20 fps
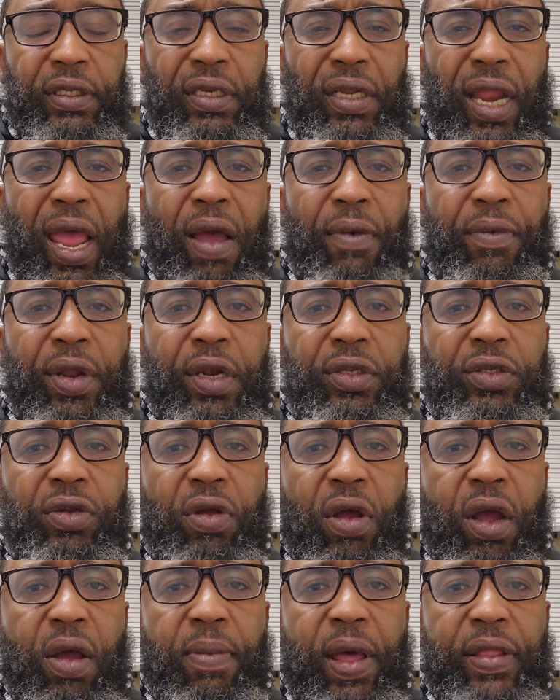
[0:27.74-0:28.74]
Today, I want to
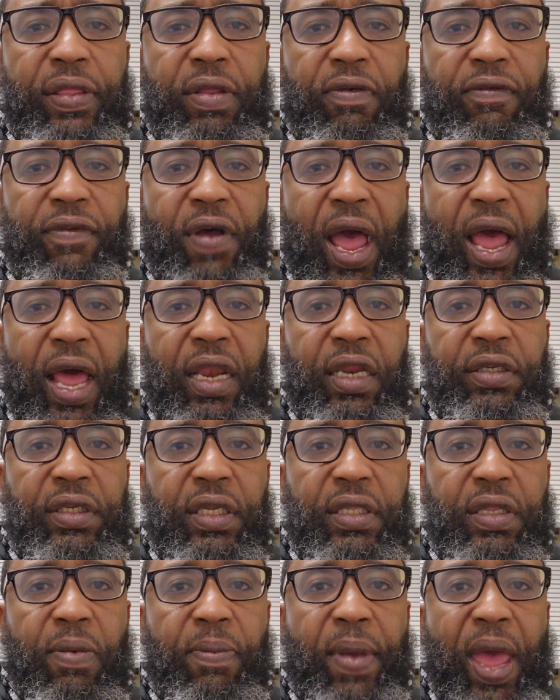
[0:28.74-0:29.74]
talk about the
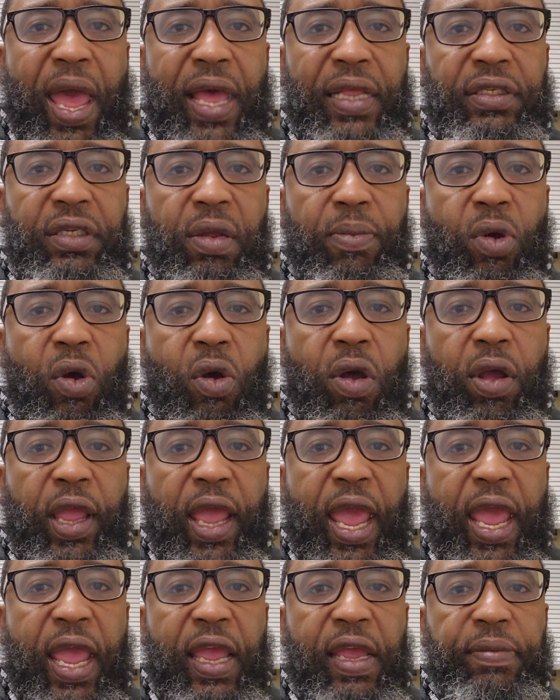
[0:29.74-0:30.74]
violence at the basketball
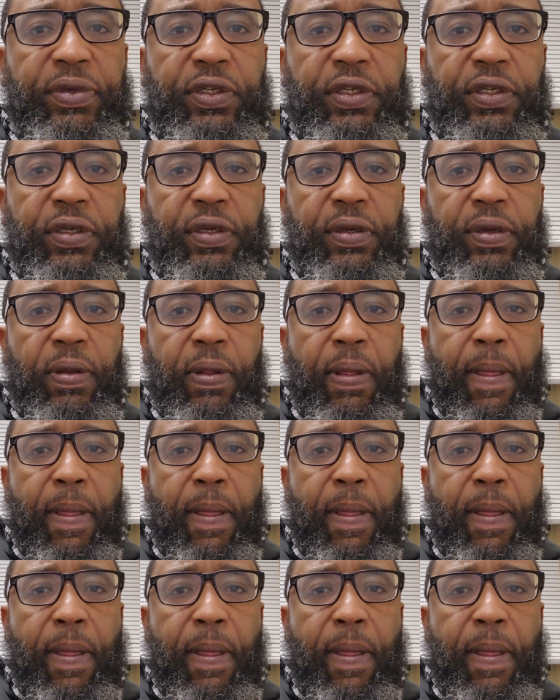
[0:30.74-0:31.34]
games.